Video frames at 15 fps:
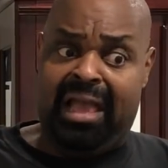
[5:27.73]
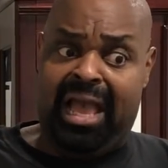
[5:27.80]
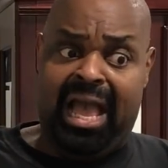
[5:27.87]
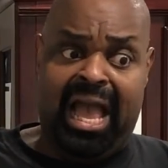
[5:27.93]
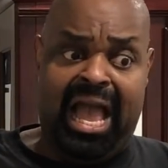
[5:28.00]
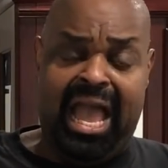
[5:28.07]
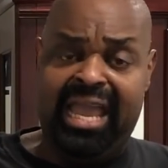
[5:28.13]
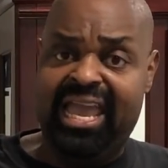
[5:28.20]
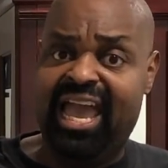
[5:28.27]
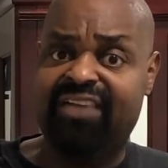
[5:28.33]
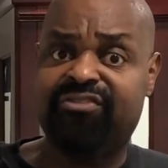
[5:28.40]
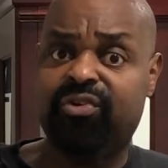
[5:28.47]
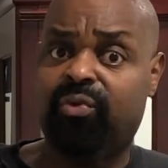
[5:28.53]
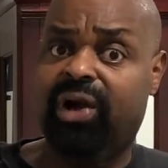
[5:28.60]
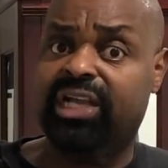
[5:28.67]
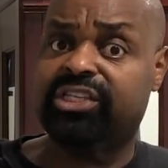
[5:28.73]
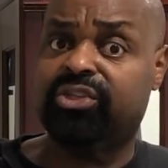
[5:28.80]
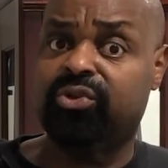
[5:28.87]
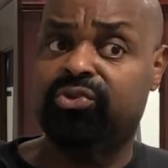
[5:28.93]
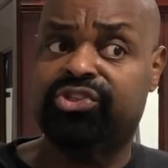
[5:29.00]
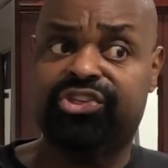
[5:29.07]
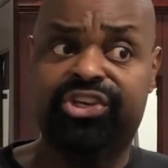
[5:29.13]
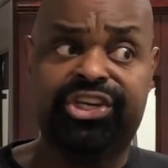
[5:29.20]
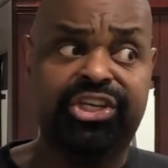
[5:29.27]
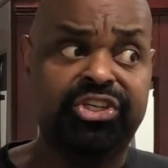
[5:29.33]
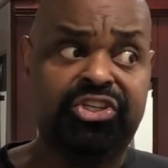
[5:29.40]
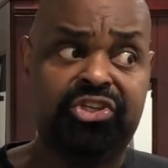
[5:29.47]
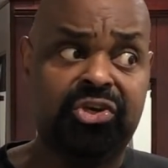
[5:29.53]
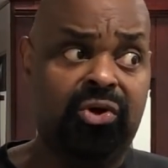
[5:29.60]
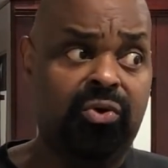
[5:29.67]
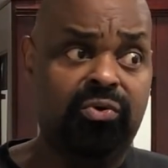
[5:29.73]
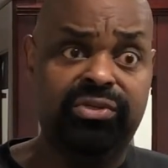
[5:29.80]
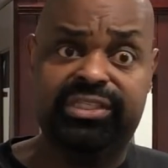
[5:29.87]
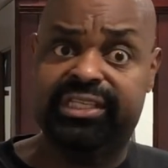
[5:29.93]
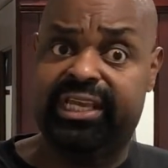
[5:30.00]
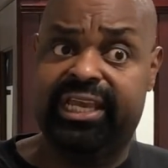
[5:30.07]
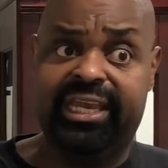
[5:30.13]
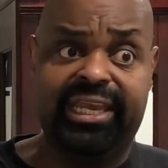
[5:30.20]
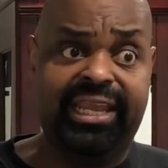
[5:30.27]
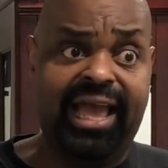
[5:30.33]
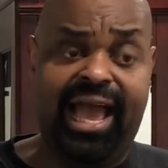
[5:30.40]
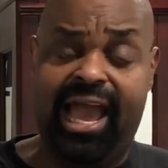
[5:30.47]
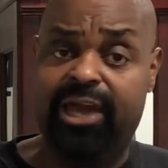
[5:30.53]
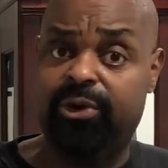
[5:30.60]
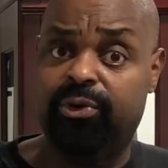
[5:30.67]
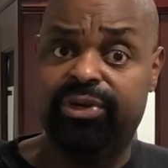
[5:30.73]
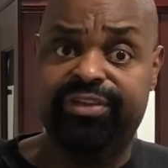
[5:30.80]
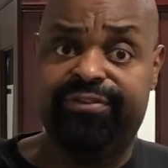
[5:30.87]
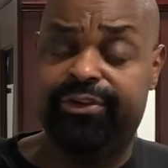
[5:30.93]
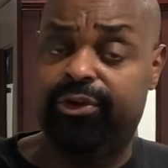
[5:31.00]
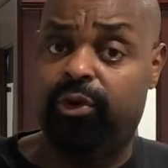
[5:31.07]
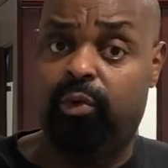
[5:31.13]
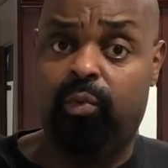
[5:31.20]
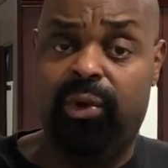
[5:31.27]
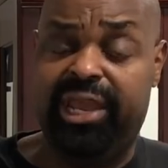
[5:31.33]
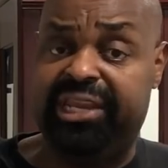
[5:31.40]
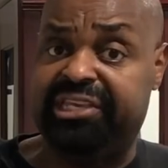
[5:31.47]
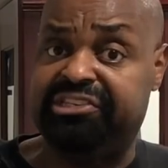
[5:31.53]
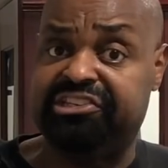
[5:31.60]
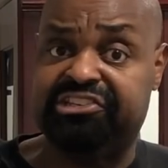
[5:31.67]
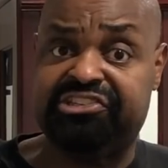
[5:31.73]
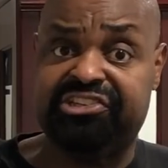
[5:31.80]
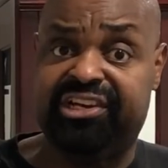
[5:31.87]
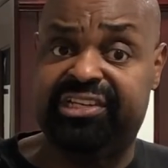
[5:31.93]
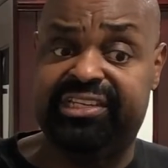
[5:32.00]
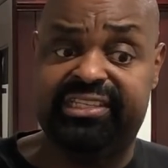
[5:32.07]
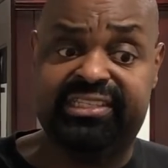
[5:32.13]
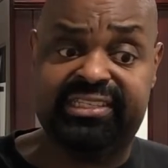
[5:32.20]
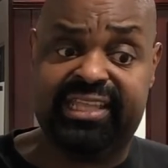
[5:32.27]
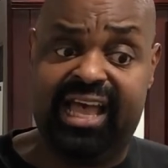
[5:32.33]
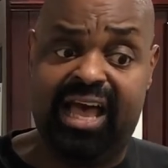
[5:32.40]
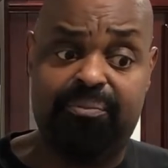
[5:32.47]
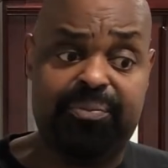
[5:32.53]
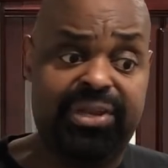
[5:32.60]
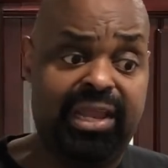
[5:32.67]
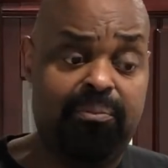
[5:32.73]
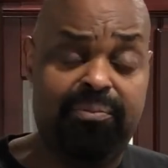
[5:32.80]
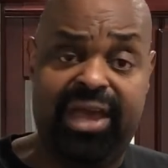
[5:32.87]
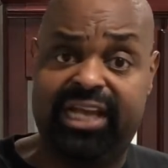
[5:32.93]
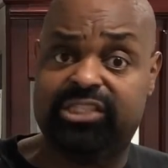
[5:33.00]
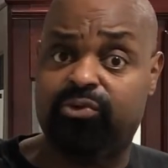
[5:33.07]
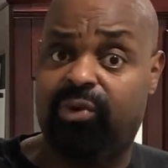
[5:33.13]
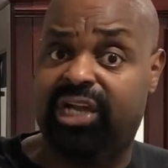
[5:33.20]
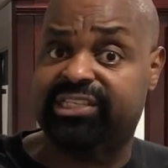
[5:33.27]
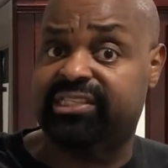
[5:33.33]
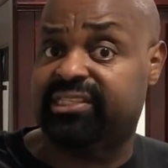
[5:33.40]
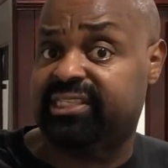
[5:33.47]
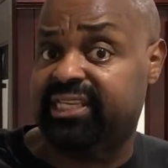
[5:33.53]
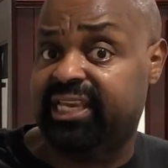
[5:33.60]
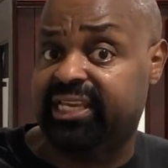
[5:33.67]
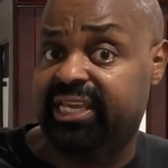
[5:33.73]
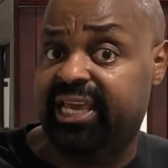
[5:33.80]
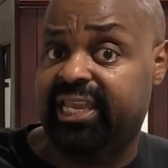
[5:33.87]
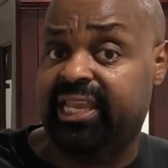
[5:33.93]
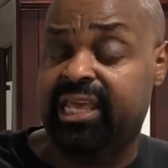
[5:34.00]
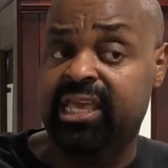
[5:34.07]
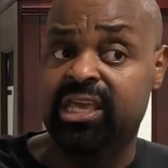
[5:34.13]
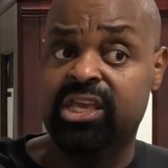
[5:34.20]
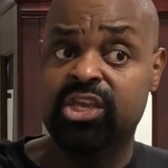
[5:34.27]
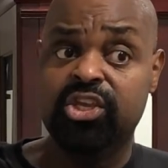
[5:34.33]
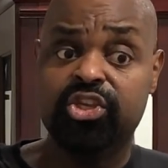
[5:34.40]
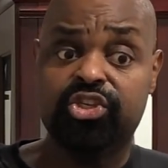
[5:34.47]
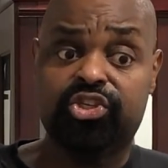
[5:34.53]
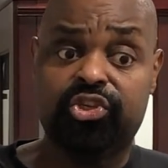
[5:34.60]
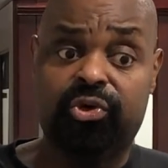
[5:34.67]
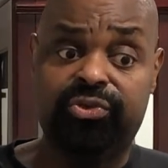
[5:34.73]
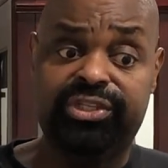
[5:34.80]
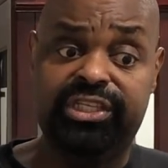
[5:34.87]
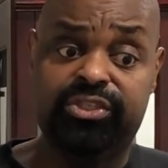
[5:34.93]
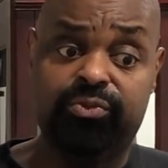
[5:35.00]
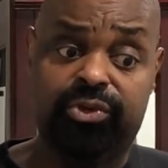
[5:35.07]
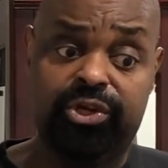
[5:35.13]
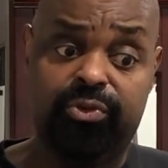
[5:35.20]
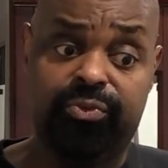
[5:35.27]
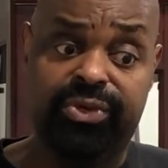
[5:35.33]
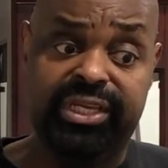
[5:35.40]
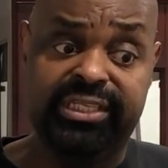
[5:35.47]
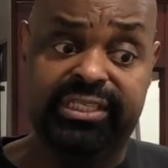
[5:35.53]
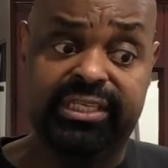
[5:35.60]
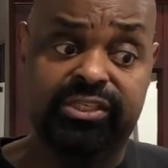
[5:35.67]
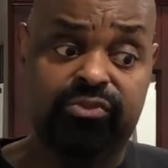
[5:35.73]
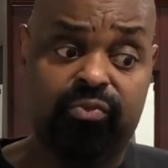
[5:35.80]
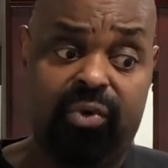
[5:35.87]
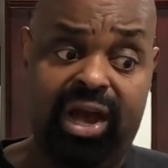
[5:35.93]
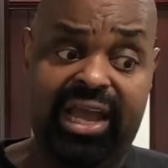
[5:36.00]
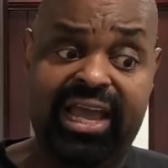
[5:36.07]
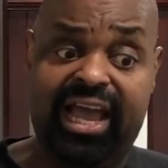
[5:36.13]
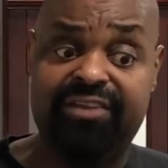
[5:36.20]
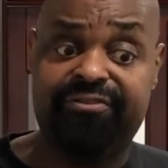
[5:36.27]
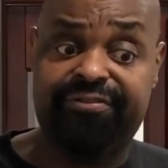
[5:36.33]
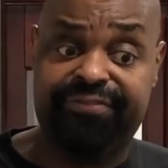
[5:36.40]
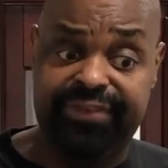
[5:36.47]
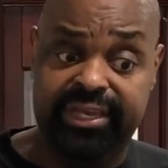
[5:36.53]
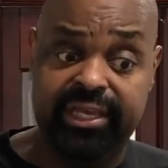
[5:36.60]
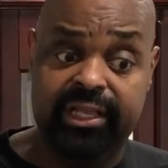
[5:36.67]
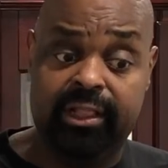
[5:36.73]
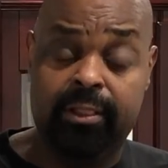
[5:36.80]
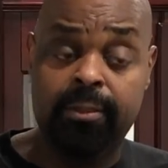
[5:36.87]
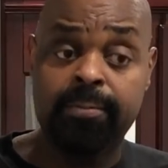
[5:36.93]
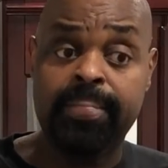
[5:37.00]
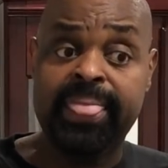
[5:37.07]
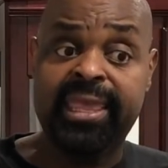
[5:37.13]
I haven't watched those cooking shows, and I don't even know when. It just suddenly stopped, and I'm back to watching CNN. So this is one of the reasons why I feel